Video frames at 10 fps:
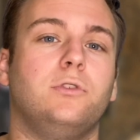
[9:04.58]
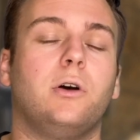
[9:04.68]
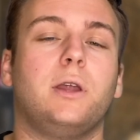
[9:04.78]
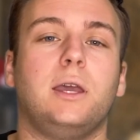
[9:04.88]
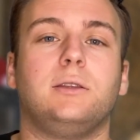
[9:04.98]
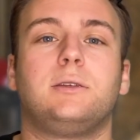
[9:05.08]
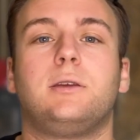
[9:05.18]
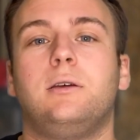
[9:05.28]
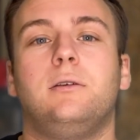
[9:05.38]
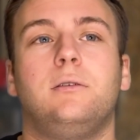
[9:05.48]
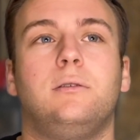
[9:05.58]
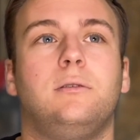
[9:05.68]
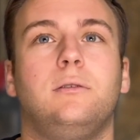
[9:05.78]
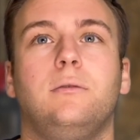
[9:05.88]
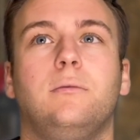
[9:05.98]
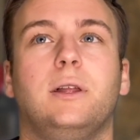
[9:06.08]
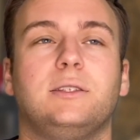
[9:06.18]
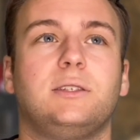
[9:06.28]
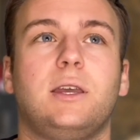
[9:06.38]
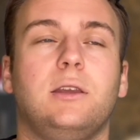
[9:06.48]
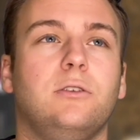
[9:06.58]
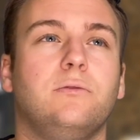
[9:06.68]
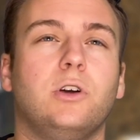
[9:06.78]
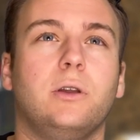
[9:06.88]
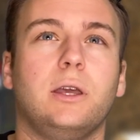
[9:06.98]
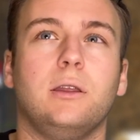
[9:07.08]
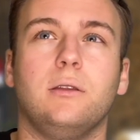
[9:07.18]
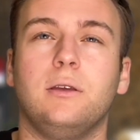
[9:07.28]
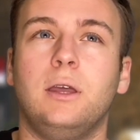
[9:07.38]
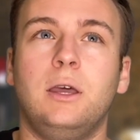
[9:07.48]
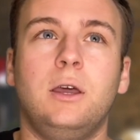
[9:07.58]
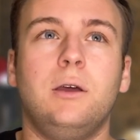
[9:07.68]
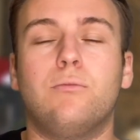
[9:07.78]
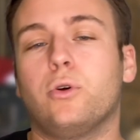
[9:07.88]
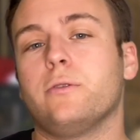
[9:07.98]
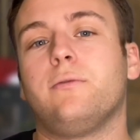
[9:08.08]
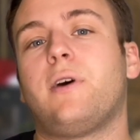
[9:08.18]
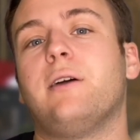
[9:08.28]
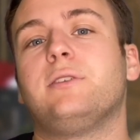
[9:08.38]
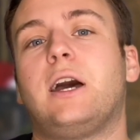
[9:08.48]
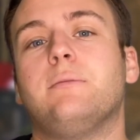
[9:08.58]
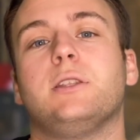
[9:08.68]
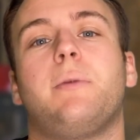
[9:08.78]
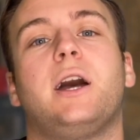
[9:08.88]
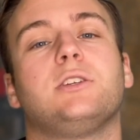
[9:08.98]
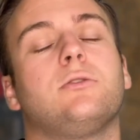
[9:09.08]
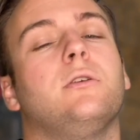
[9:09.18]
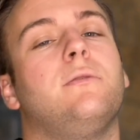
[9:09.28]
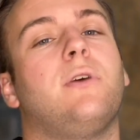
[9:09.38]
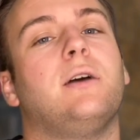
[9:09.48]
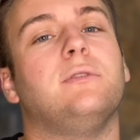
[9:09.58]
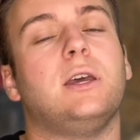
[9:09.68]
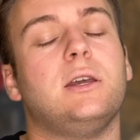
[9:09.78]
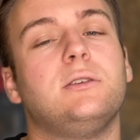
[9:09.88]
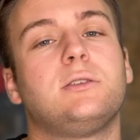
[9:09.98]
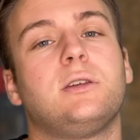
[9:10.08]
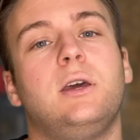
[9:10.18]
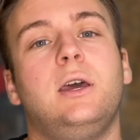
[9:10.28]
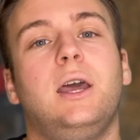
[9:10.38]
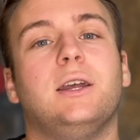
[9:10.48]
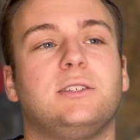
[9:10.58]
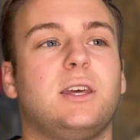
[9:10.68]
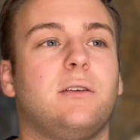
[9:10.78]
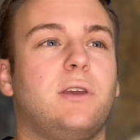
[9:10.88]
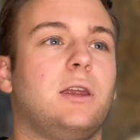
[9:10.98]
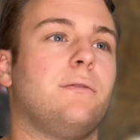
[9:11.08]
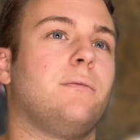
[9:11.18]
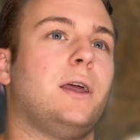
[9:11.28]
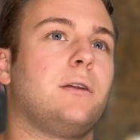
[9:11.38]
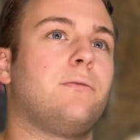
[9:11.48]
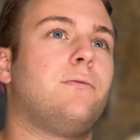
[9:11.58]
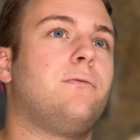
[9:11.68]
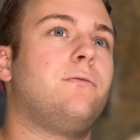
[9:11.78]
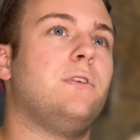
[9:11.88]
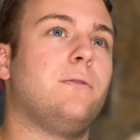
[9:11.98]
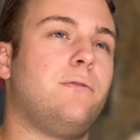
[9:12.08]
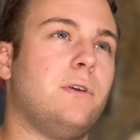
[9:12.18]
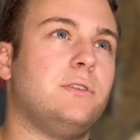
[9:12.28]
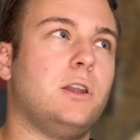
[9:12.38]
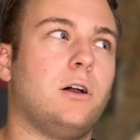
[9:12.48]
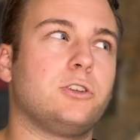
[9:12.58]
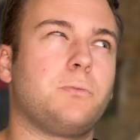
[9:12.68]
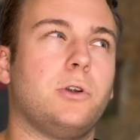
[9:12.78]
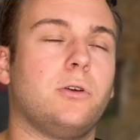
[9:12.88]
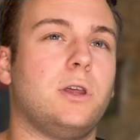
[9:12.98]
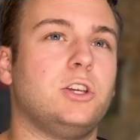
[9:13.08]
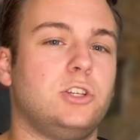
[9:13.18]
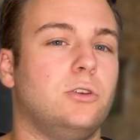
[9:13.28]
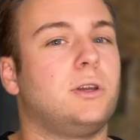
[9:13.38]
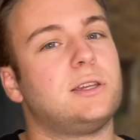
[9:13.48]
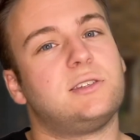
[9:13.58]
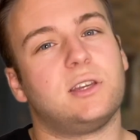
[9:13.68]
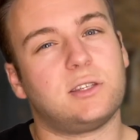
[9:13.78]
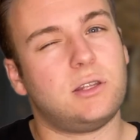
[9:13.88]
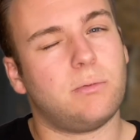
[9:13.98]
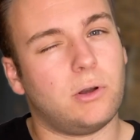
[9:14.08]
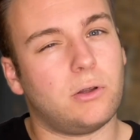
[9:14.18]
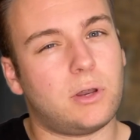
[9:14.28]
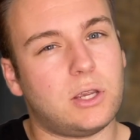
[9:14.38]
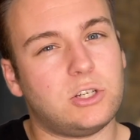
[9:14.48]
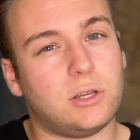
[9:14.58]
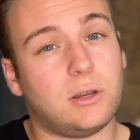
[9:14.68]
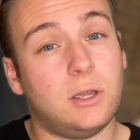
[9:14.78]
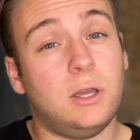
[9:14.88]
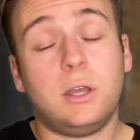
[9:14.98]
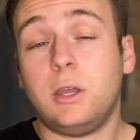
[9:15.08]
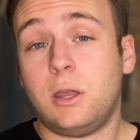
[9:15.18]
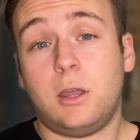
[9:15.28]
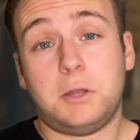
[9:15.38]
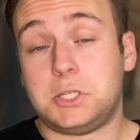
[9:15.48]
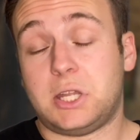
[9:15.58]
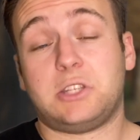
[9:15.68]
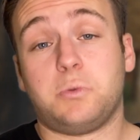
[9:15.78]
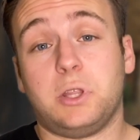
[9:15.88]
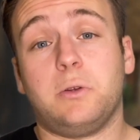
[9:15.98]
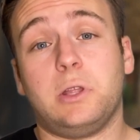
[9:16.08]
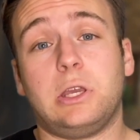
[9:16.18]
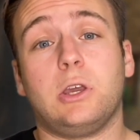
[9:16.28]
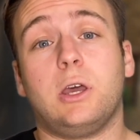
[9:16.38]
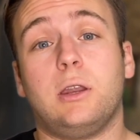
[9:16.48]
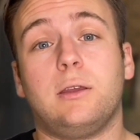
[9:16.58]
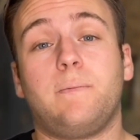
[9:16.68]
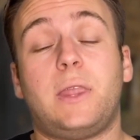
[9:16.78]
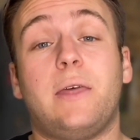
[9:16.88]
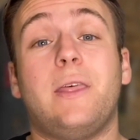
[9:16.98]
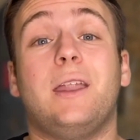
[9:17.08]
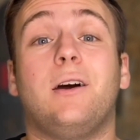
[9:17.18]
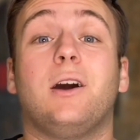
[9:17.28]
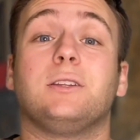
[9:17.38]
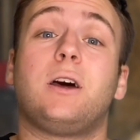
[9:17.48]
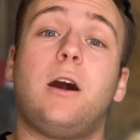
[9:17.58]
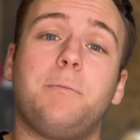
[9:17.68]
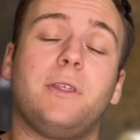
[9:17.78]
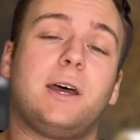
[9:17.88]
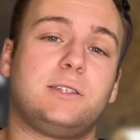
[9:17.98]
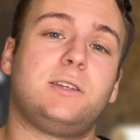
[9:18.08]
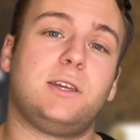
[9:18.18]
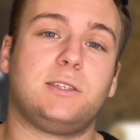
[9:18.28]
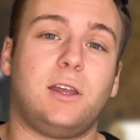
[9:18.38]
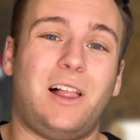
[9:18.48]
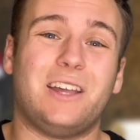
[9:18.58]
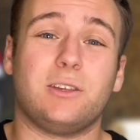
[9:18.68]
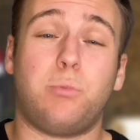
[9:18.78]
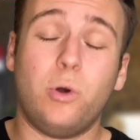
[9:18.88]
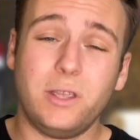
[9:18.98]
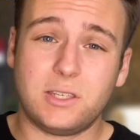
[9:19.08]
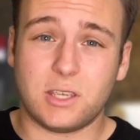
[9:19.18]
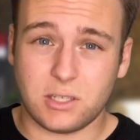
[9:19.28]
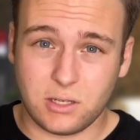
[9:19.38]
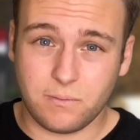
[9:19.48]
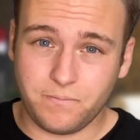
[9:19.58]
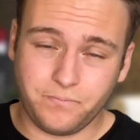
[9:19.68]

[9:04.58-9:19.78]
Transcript: donate, let's say you've donated more than 5 times in the past 35 days, instead of getting like $50 per donation, you'll get 60 per donation. So that's really, really good. And then on top of that, CSL has a point system